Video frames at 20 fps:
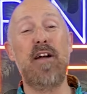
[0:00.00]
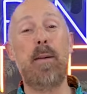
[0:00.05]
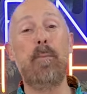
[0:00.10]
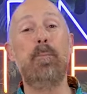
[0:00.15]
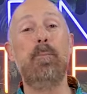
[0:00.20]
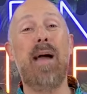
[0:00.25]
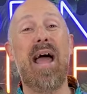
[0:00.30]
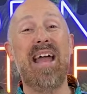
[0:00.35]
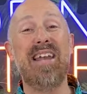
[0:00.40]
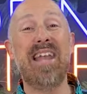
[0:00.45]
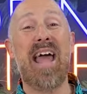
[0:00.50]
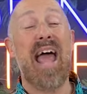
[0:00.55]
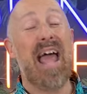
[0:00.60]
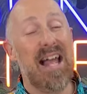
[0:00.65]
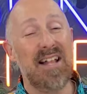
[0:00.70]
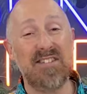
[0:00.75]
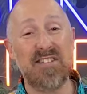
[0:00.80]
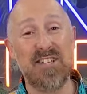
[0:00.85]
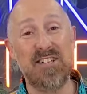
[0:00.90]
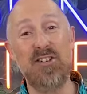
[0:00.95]

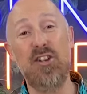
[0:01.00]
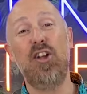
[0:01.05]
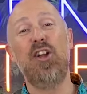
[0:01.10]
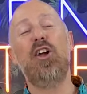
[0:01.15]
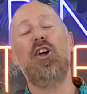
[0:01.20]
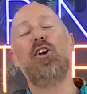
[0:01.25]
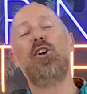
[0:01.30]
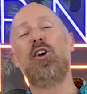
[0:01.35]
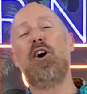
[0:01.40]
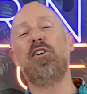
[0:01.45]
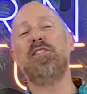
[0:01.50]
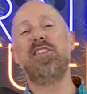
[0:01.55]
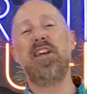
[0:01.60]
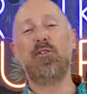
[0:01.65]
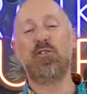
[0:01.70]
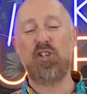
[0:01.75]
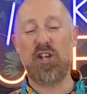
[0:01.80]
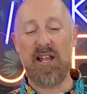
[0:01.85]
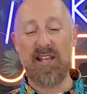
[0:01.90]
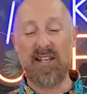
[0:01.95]
Manhattan cocktail
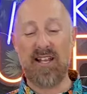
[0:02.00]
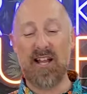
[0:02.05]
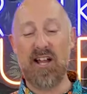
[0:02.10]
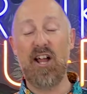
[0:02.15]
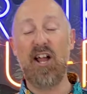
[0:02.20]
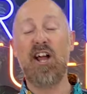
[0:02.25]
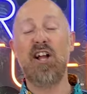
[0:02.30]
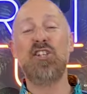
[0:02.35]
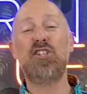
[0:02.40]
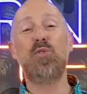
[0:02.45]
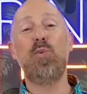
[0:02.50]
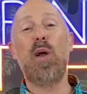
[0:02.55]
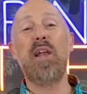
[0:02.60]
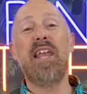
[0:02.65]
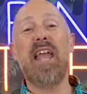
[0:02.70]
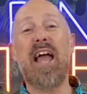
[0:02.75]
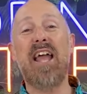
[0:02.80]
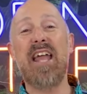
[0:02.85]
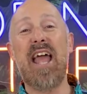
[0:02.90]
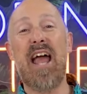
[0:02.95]
shaker,
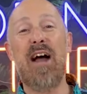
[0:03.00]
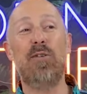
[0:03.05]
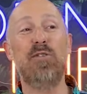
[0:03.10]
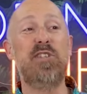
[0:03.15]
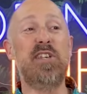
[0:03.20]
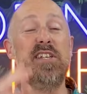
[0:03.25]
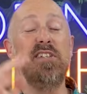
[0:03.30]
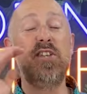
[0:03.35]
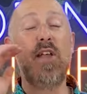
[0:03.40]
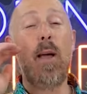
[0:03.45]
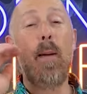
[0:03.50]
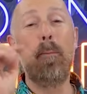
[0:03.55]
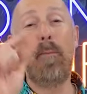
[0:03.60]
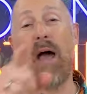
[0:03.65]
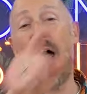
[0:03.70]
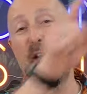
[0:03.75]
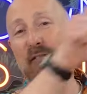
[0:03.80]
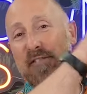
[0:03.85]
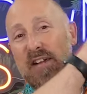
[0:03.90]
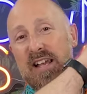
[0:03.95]
28 ounces,
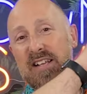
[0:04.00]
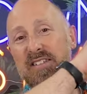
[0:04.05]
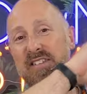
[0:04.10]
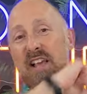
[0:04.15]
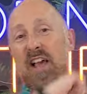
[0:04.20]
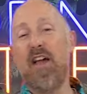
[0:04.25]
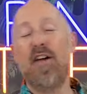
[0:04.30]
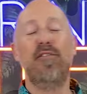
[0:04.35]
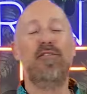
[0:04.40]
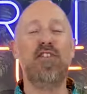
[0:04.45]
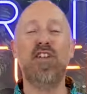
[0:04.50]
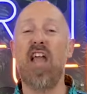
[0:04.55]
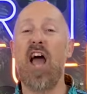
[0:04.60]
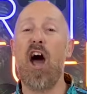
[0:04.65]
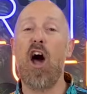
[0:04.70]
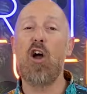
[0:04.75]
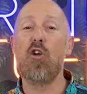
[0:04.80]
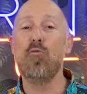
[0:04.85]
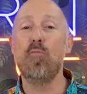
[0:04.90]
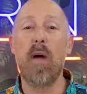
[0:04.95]
perfect for your
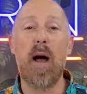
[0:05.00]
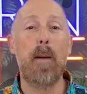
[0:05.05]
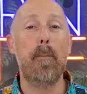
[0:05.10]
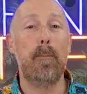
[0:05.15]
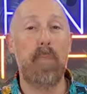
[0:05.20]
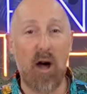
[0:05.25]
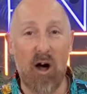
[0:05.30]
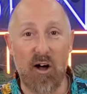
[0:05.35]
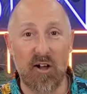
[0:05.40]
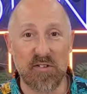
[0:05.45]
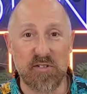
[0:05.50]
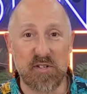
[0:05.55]
home bars.